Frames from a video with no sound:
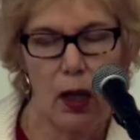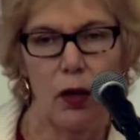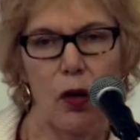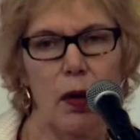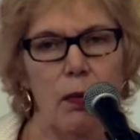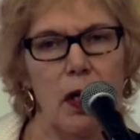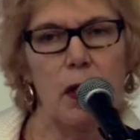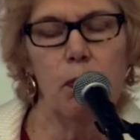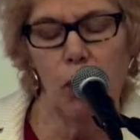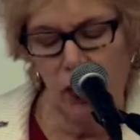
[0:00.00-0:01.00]
There are many
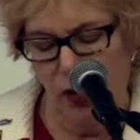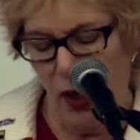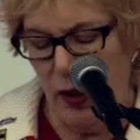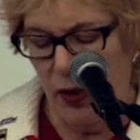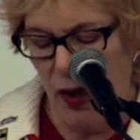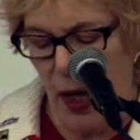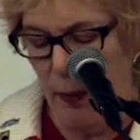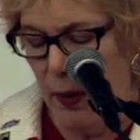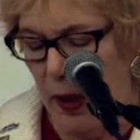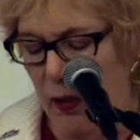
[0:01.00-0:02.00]
books on the
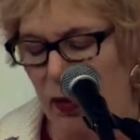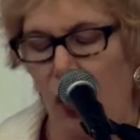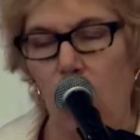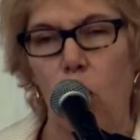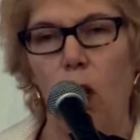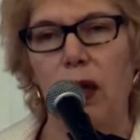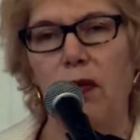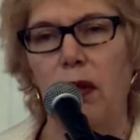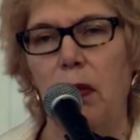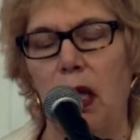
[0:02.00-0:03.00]
topics. One of
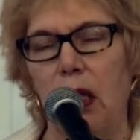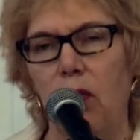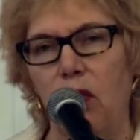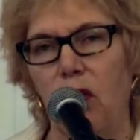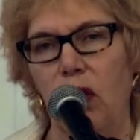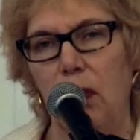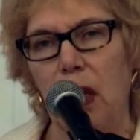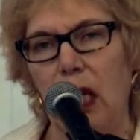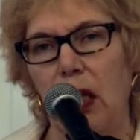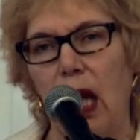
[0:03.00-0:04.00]
them that interested
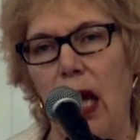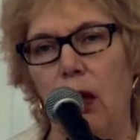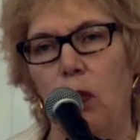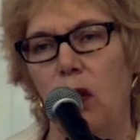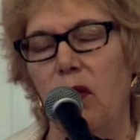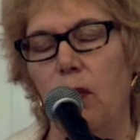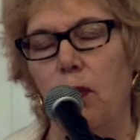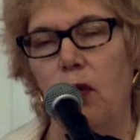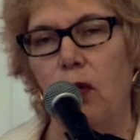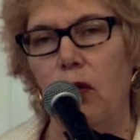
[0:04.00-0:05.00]
me a lot was
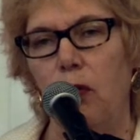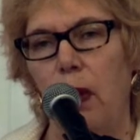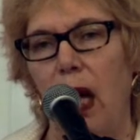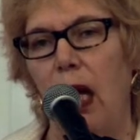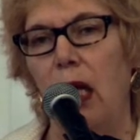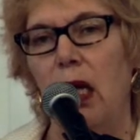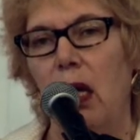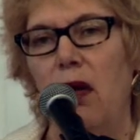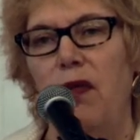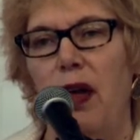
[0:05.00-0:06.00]
produced by
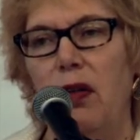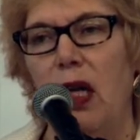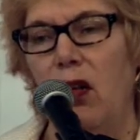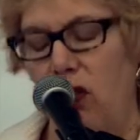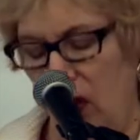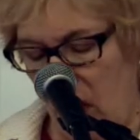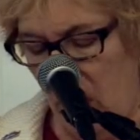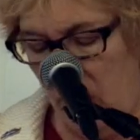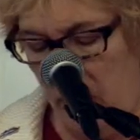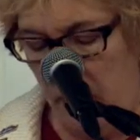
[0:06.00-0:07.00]

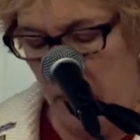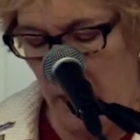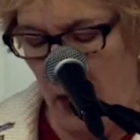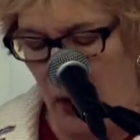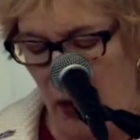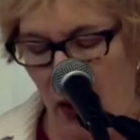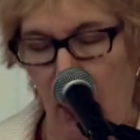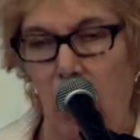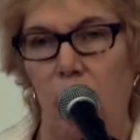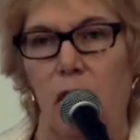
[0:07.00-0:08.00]
foundations,
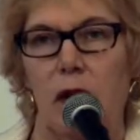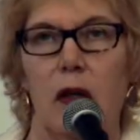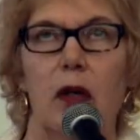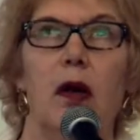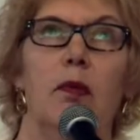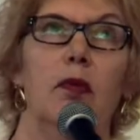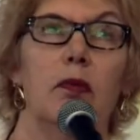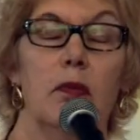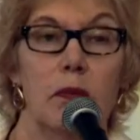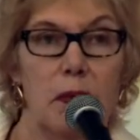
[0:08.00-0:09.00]
I'm
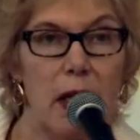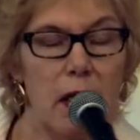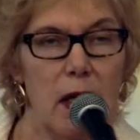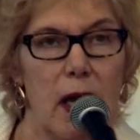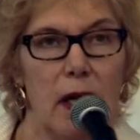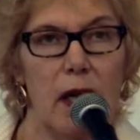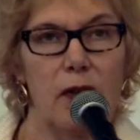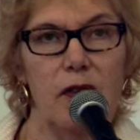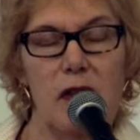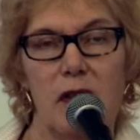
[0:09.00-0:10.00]
blanking on it,
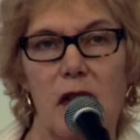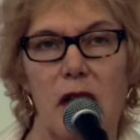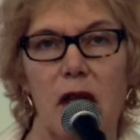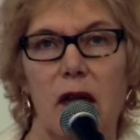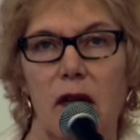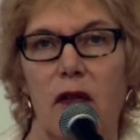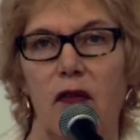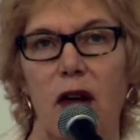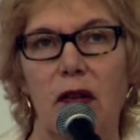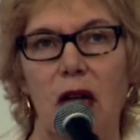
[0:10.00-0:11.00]
FDD,
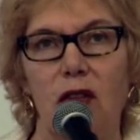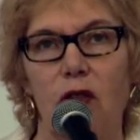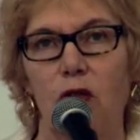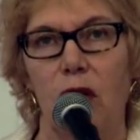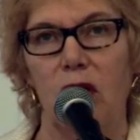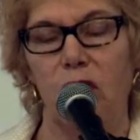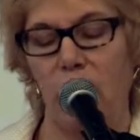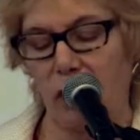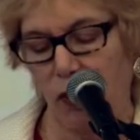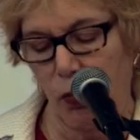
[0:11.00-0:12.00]
Foundations for
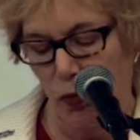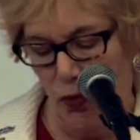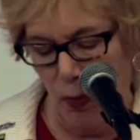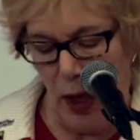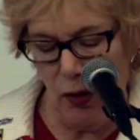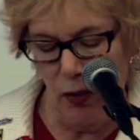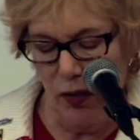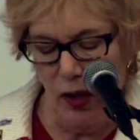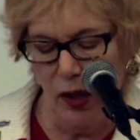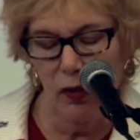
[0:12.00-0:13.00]
Defense of
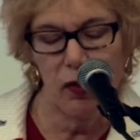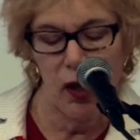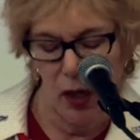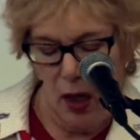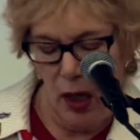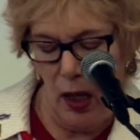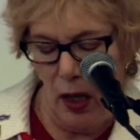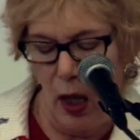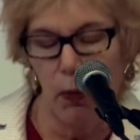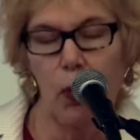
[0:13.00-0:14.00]
Democracies,
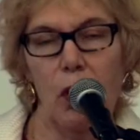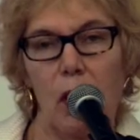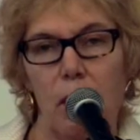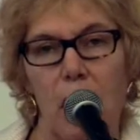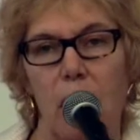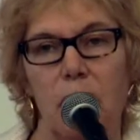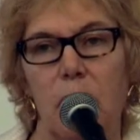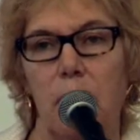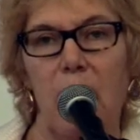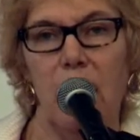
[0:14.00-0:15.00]
a book about
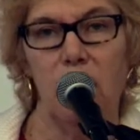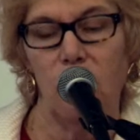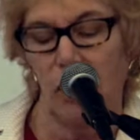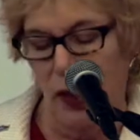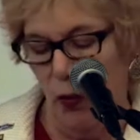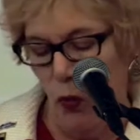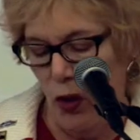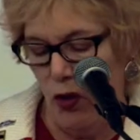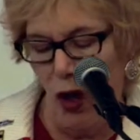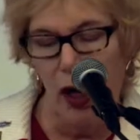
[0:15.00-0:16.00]
the Pastoran,
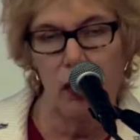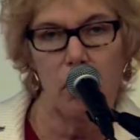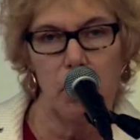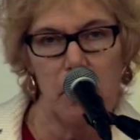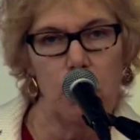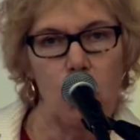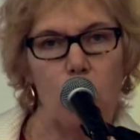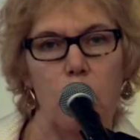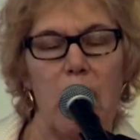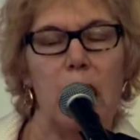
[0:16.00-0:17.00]
which are the people
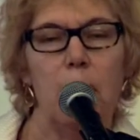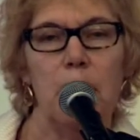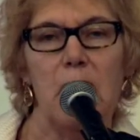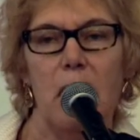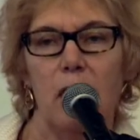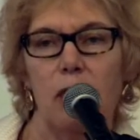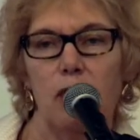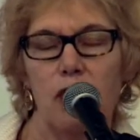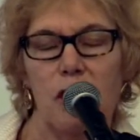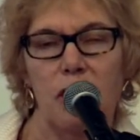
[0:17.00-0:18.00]
who make up the
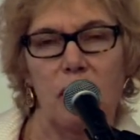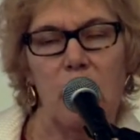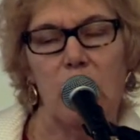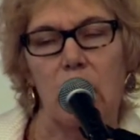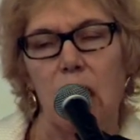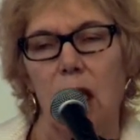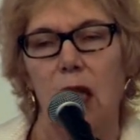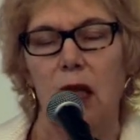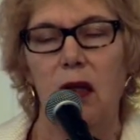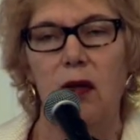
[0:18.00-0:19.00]
IRGC.
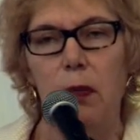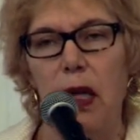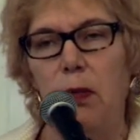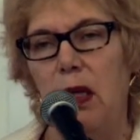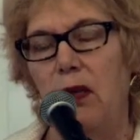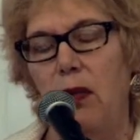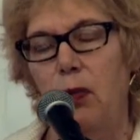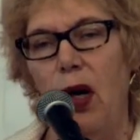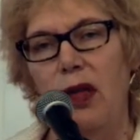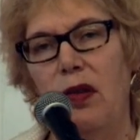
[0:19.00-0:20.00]
This may be
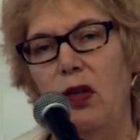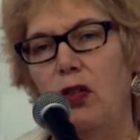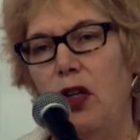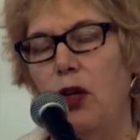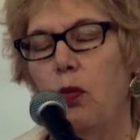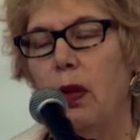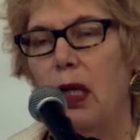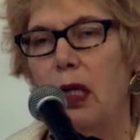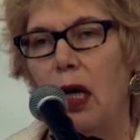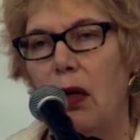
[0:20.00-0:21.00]
surprising to you, but
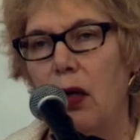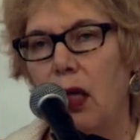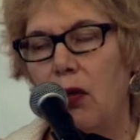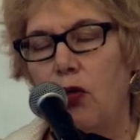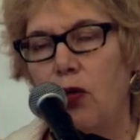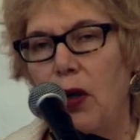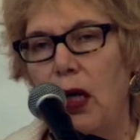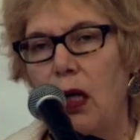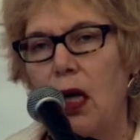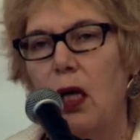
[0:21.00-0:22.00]
in our
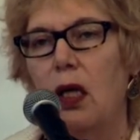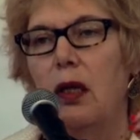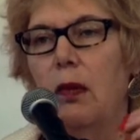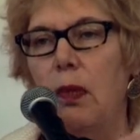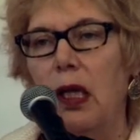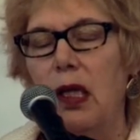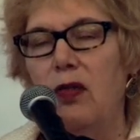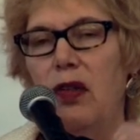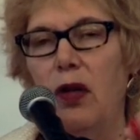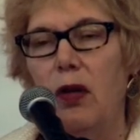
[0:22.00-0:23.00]
country, the
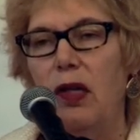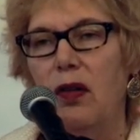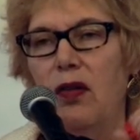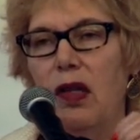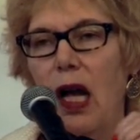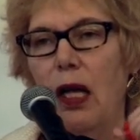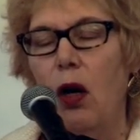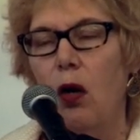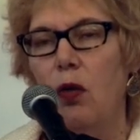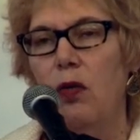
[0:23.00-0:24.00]
military does not
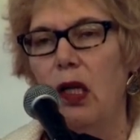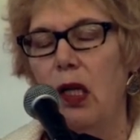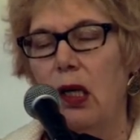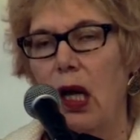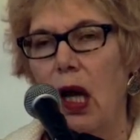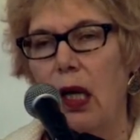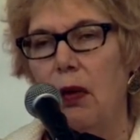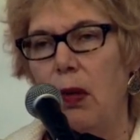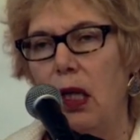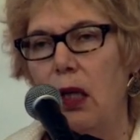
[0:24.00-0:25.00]
own the
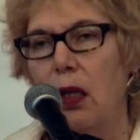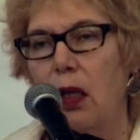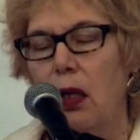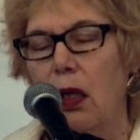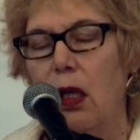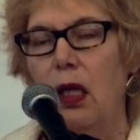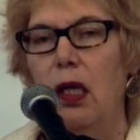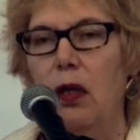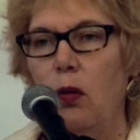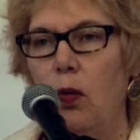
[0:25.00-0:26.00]
economy.
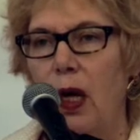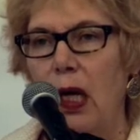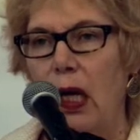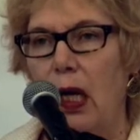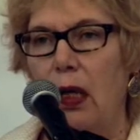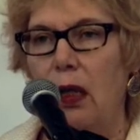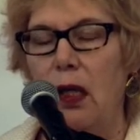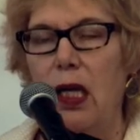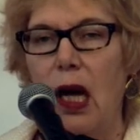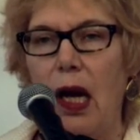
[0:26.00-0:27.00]
In Iran,
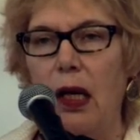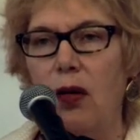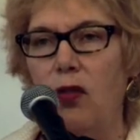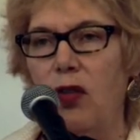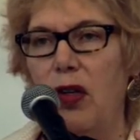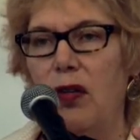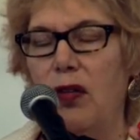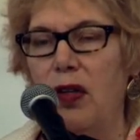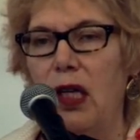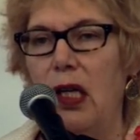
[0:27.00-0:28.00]
the
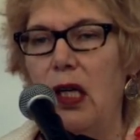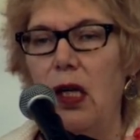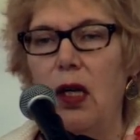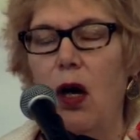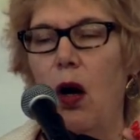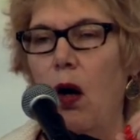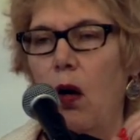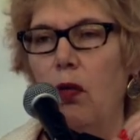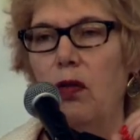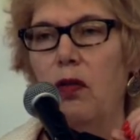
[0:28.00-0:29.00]
IRGC
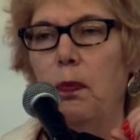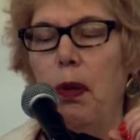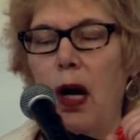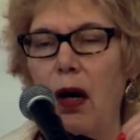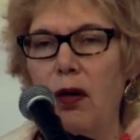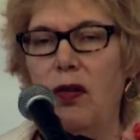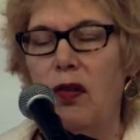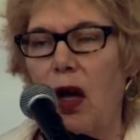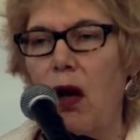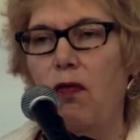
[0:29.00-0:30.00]
owns
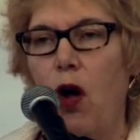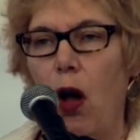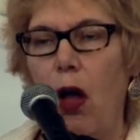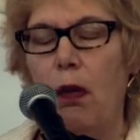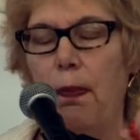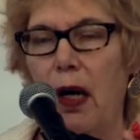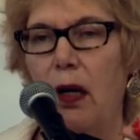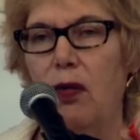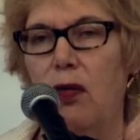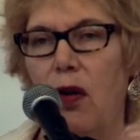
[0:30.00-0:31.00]
all
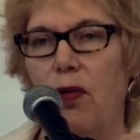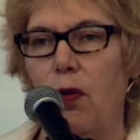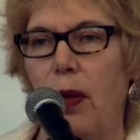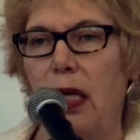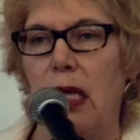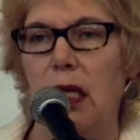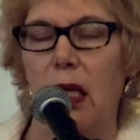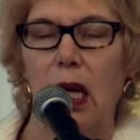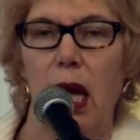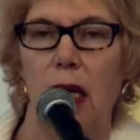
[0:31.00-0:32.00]
parts of Iranian
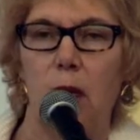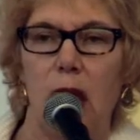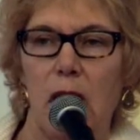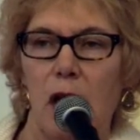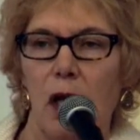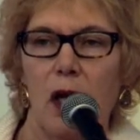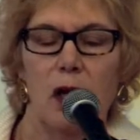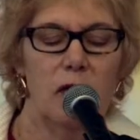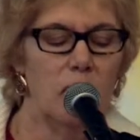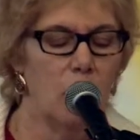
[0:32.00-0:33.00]
economy.
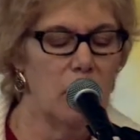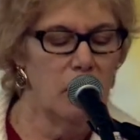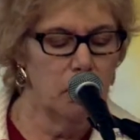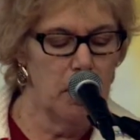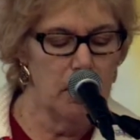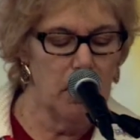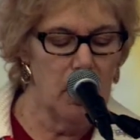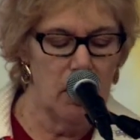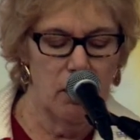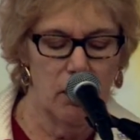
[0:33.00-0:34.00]
So these people
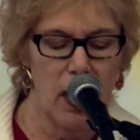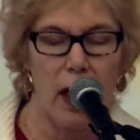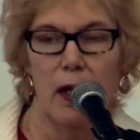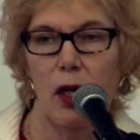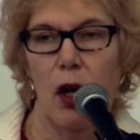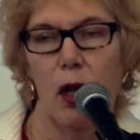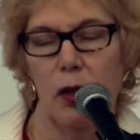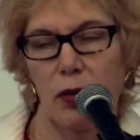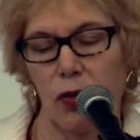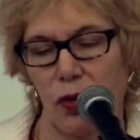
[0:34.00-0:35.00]
are not at all
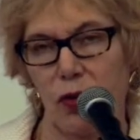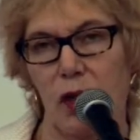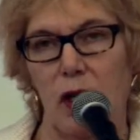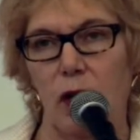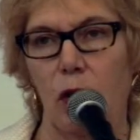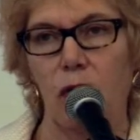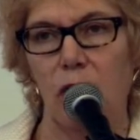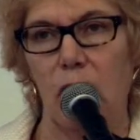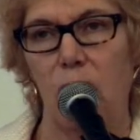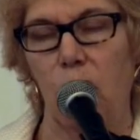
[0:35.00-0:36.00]
interested in
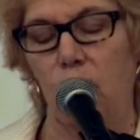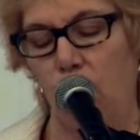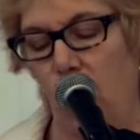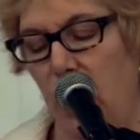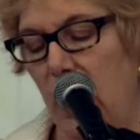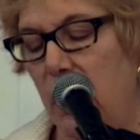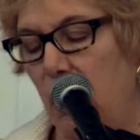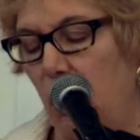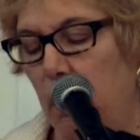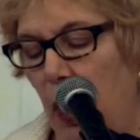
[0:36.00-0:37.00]
losing their authority and
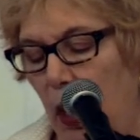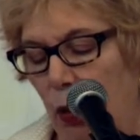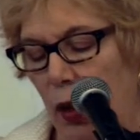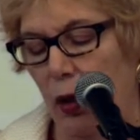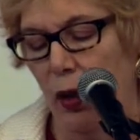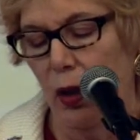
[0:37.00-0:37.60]
their power.